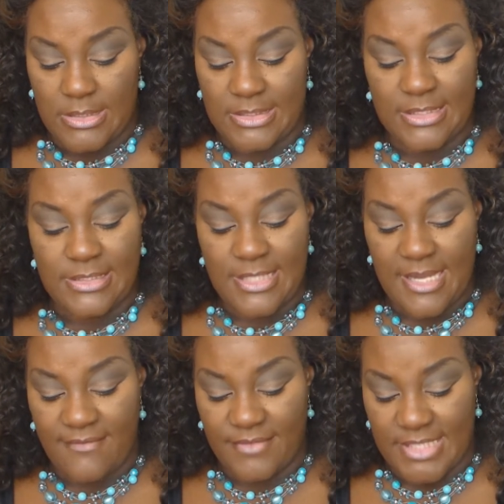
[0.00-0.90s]
sent an
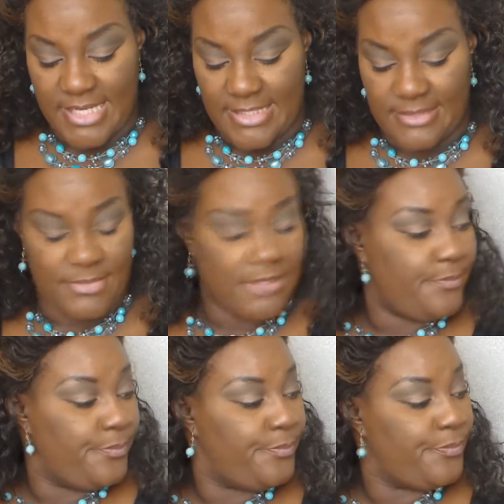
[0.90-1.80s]

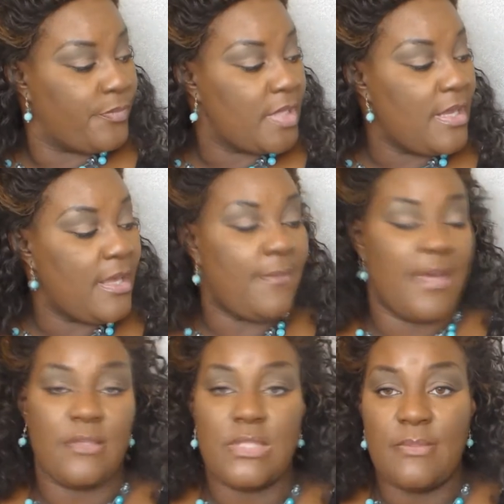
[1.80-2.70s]
advertisement
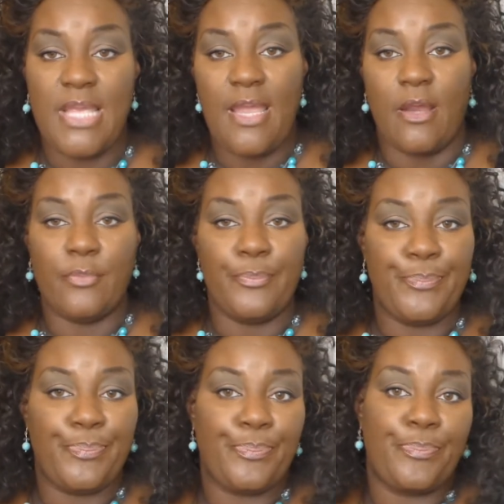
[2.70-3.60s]
about some hair.
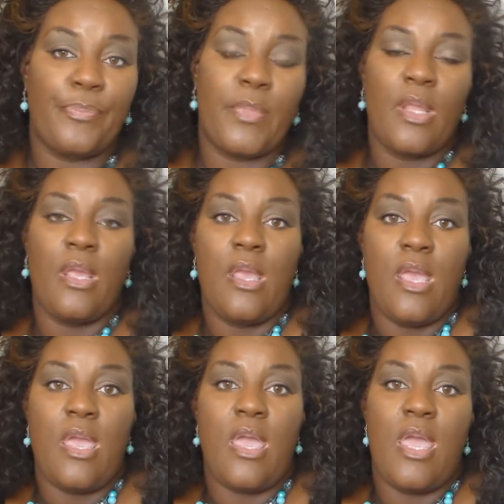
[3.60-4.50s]

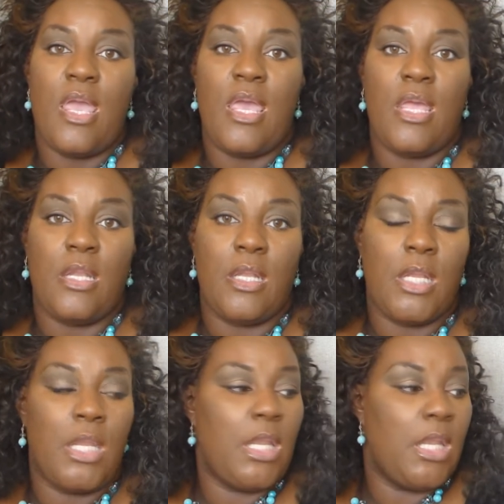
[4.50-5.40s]

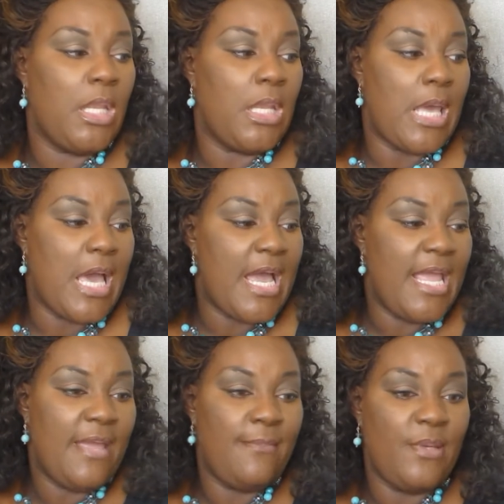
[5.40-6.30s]
And
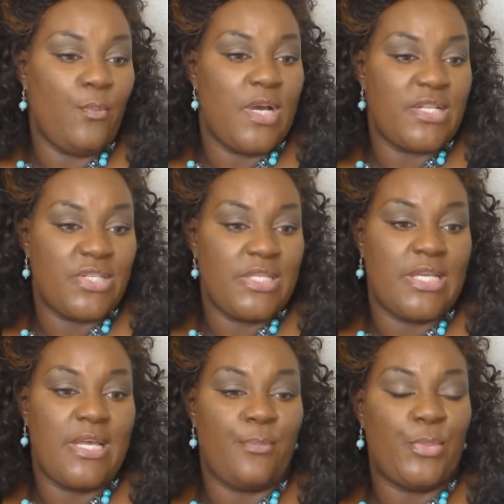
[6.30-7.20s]
I have been watching
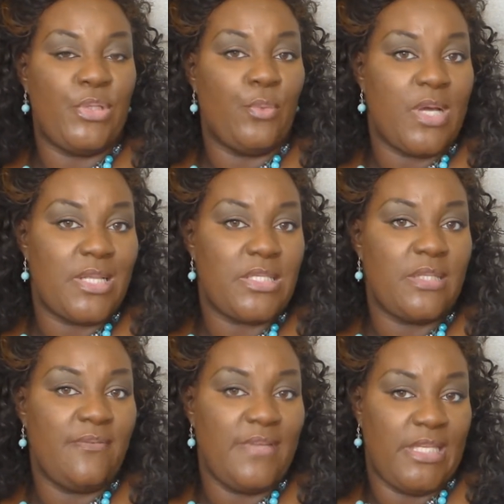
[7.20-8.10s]
the company,
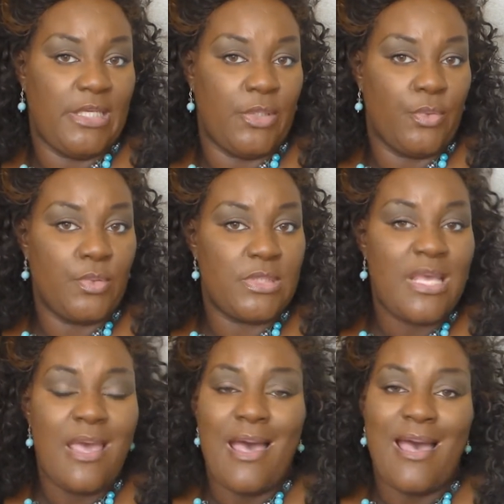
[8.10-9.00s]
watching the videos.
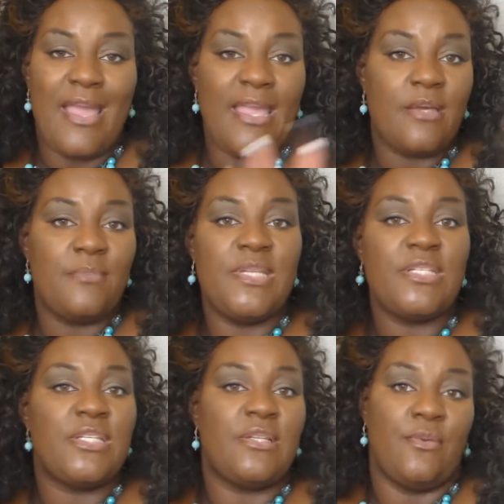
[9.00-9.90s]
I ain't gonna
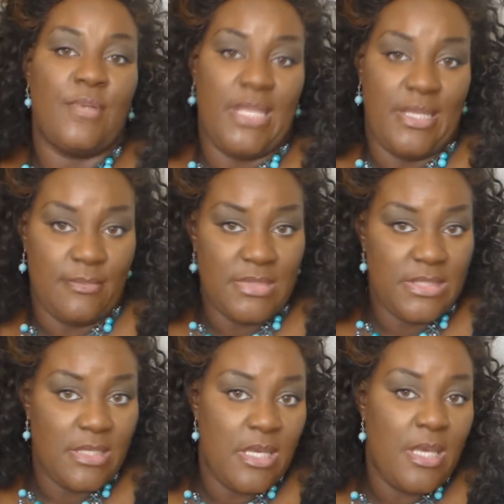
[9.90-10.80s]
mention no
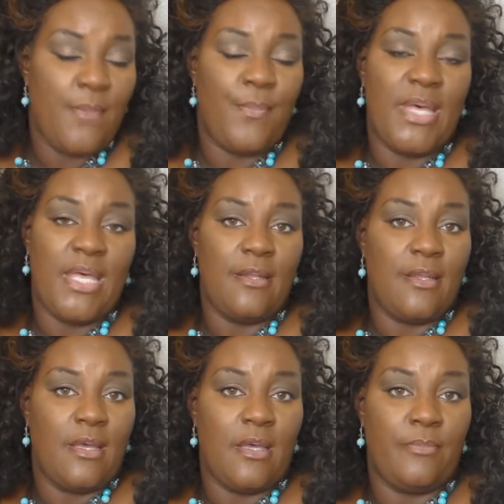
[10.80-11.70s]
names, but